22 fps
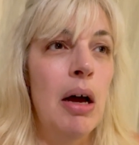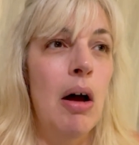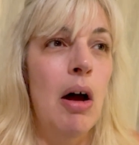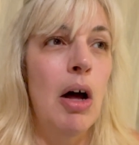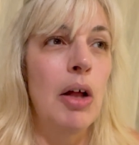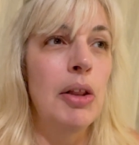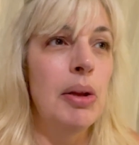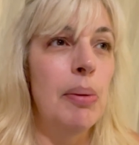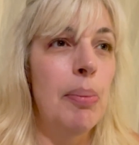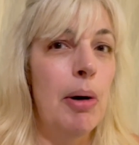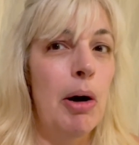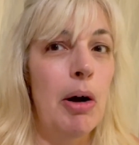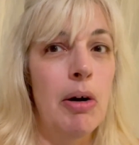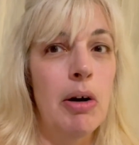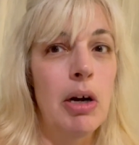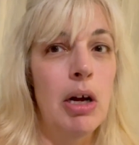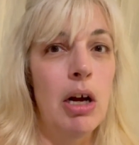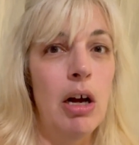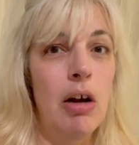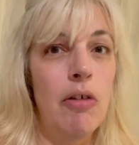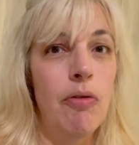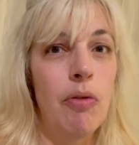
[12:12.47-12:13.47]
on the par
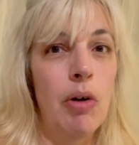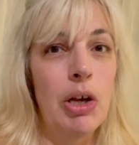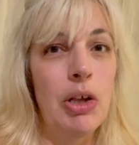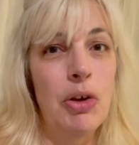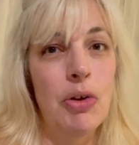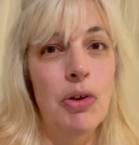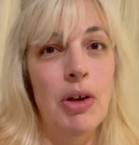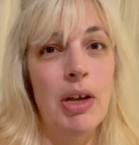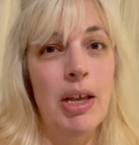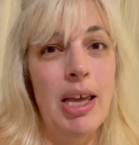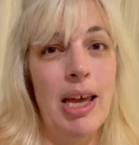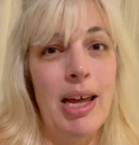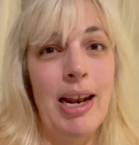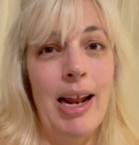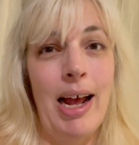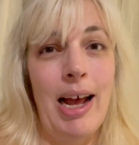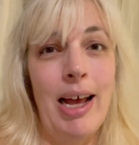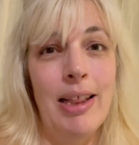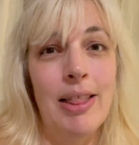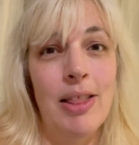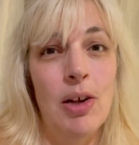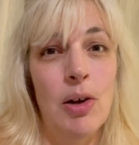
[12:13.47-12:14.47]
of what you could get
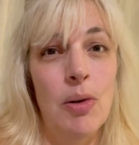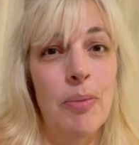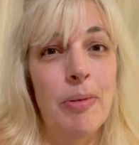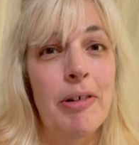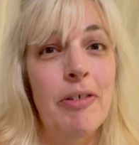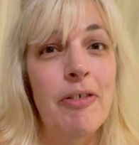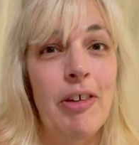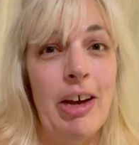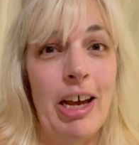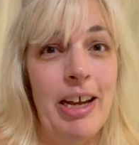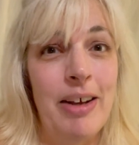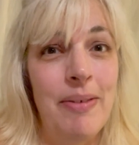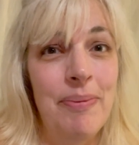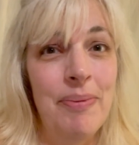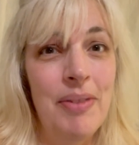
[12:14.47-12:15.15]
at their buffet,